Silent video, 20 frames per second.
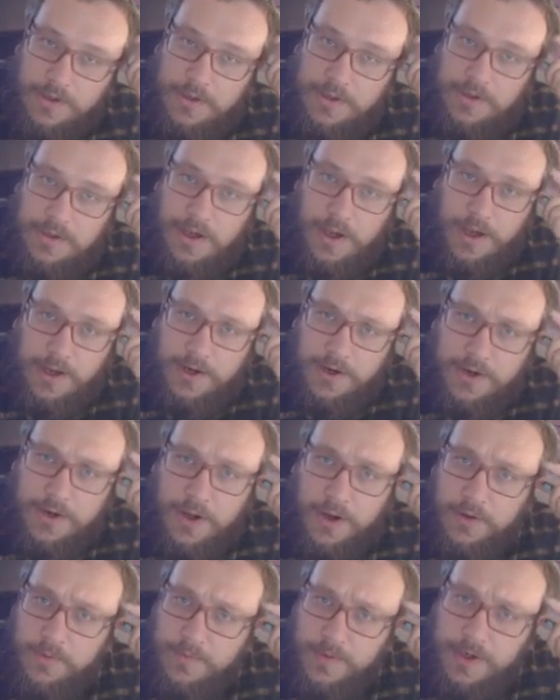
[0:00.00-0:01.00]
Yeah, I don't
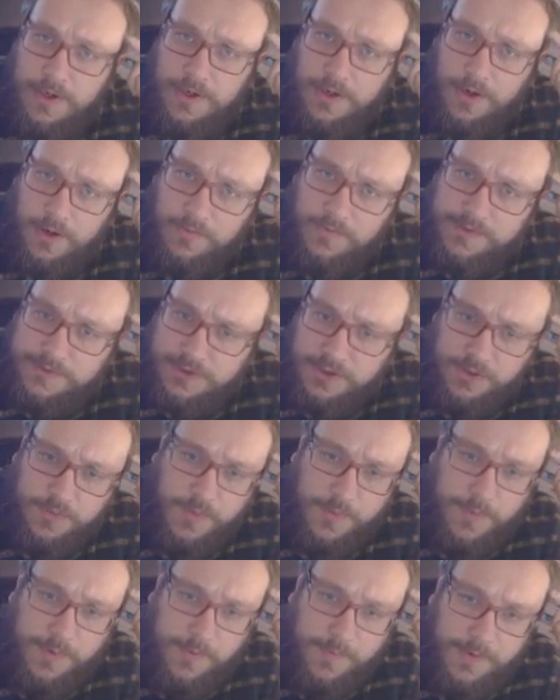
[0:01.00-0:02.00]
know if there's going to
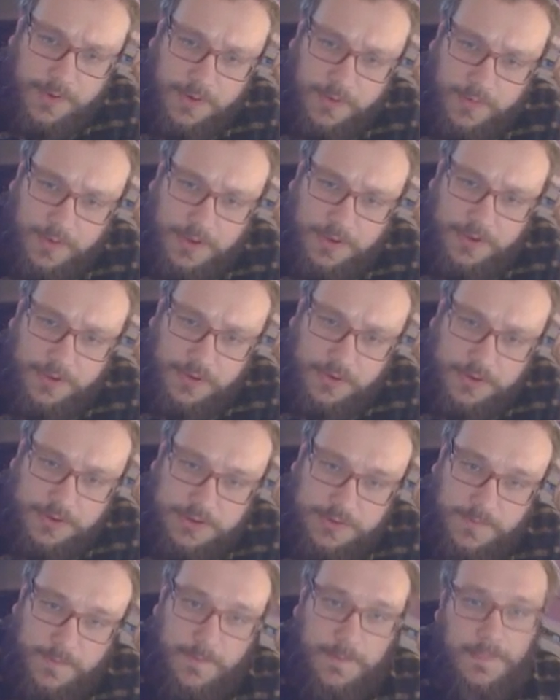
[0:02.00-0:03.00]
be people in the world or
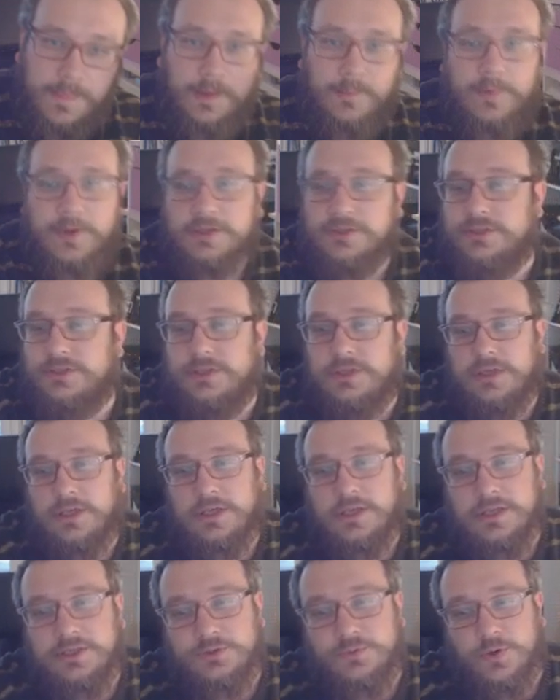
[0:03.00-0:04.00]
not. But
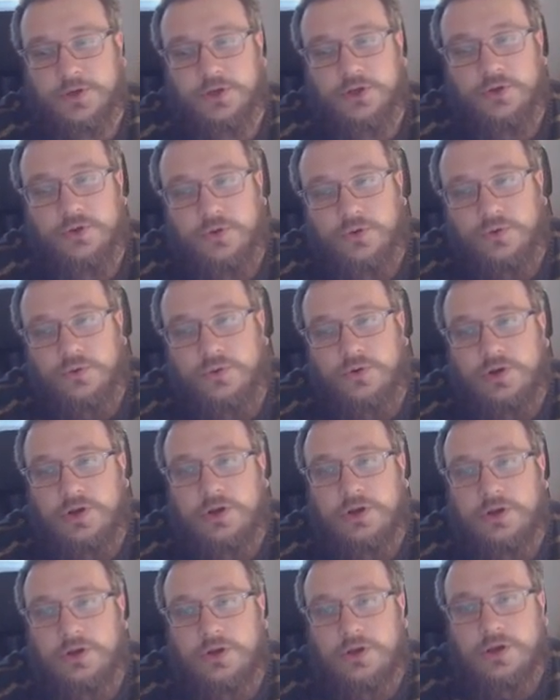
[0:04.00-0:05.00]
in this one, you
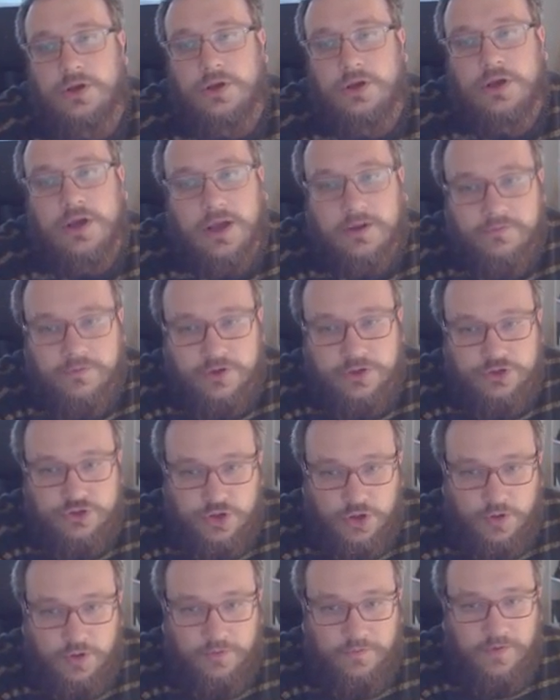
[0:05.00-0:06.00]
have
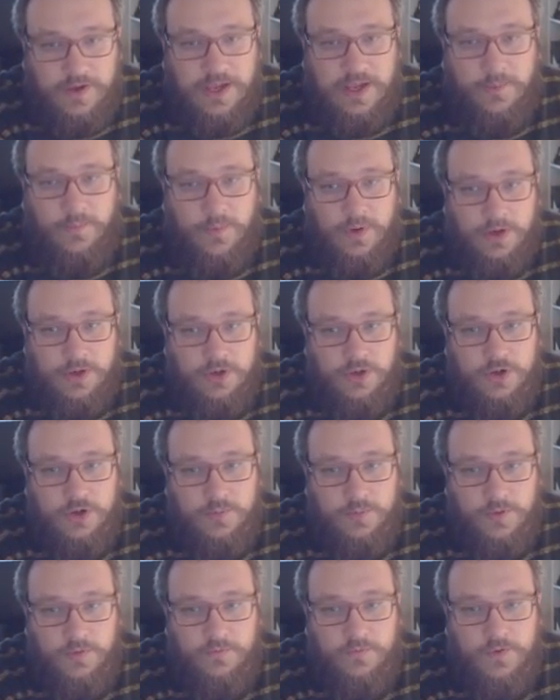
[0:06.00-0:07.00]
control of a camera and you
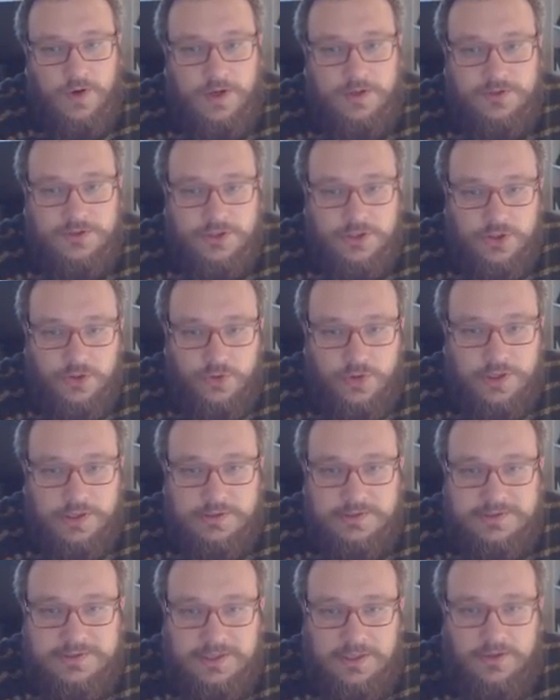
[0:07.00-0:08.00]
can move around and you
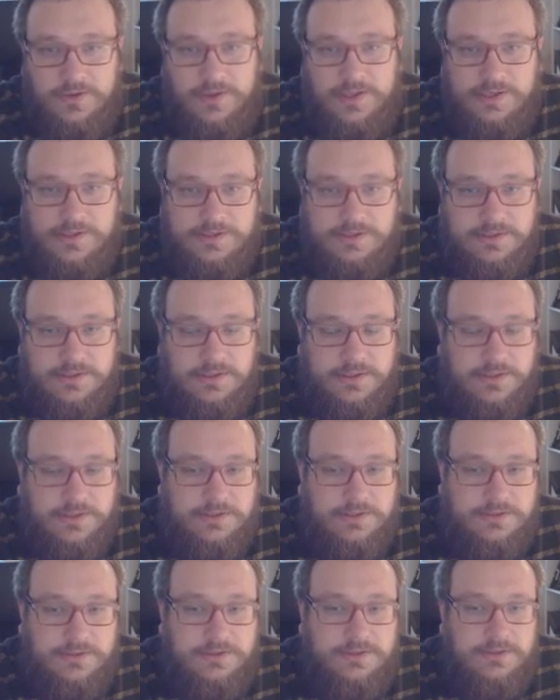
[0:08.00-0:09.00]
can see things in
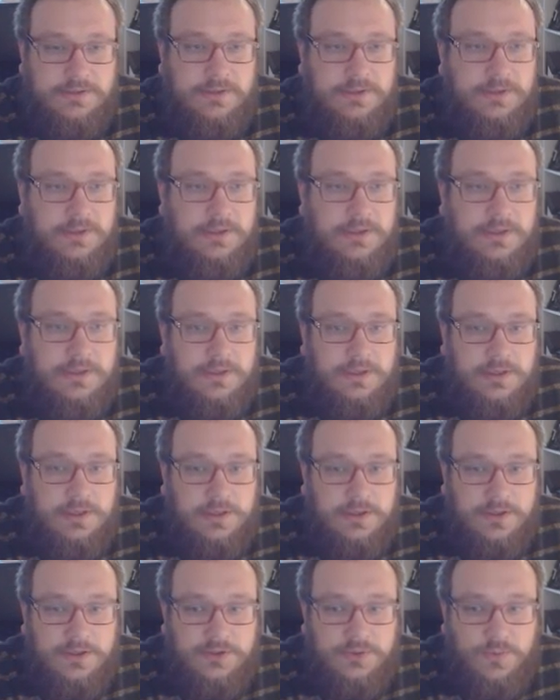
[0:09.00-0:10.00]
this
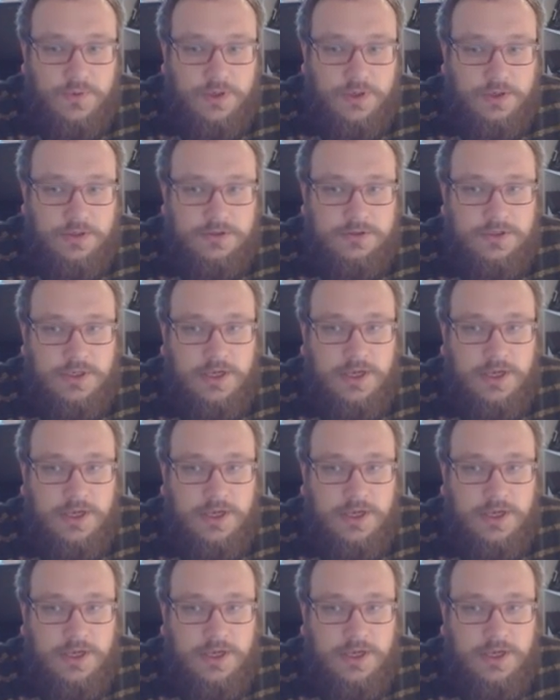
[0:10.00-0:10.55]
world.